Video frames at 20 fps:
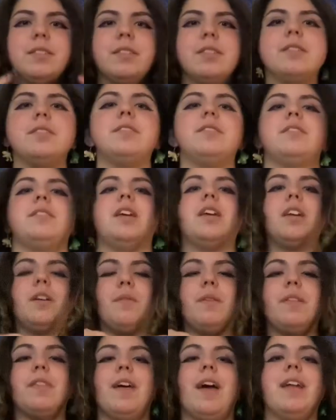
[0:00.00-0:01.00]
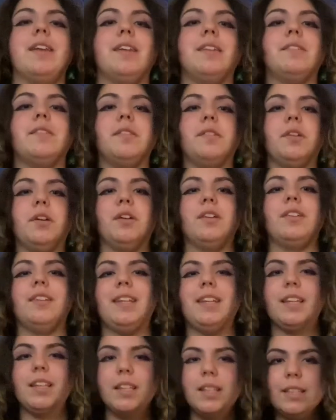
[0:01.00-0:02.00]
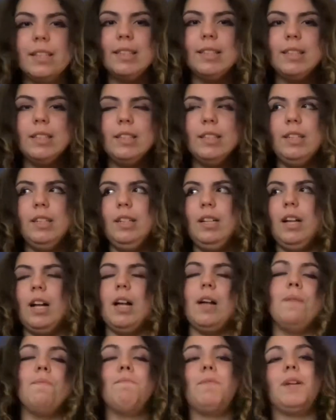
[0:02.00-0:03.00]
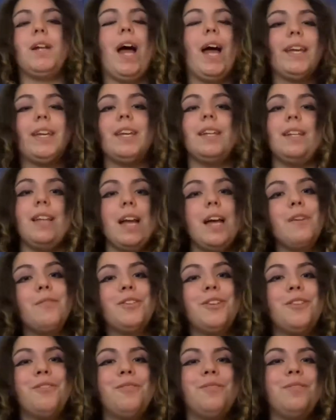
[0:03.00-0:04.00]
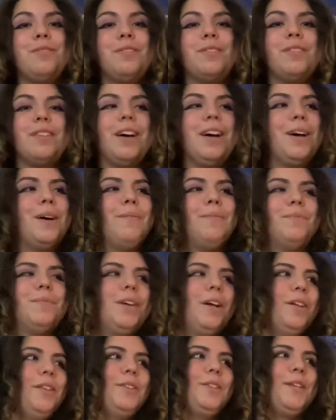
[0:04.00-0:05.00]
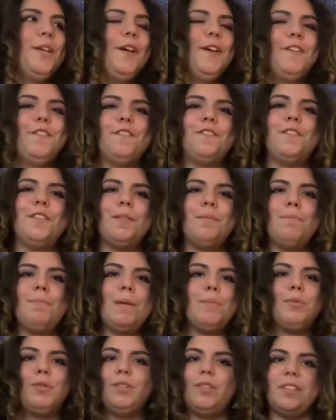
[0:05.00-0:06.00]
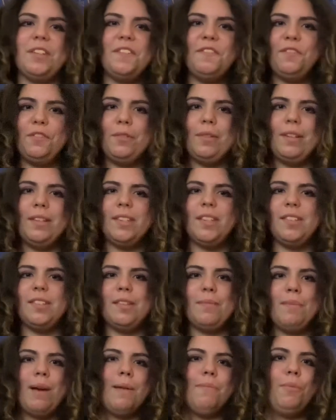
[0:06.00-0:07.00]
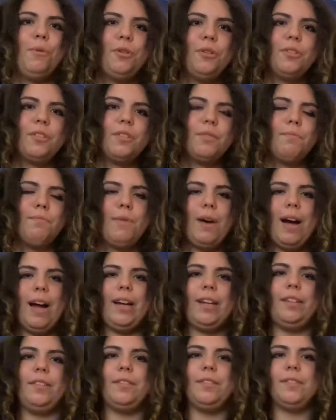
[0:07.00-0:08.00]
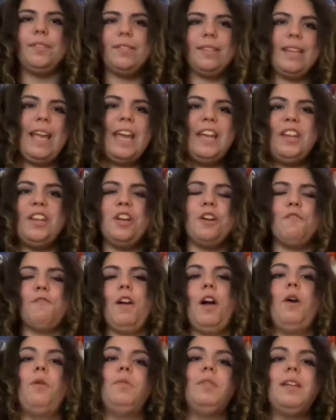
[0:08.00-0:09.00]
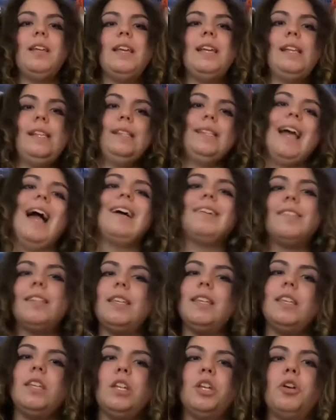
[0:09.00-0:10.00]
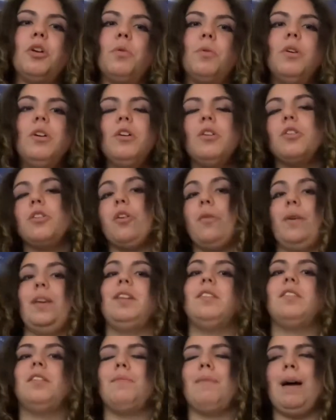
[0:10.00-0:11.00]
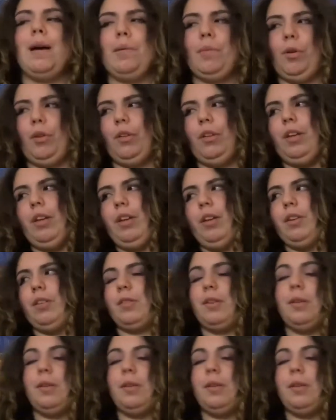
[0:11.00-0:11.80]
staying with that necessarily. But I can now use tons of biblical influences in my book while skating around exactly, going into the Bible. So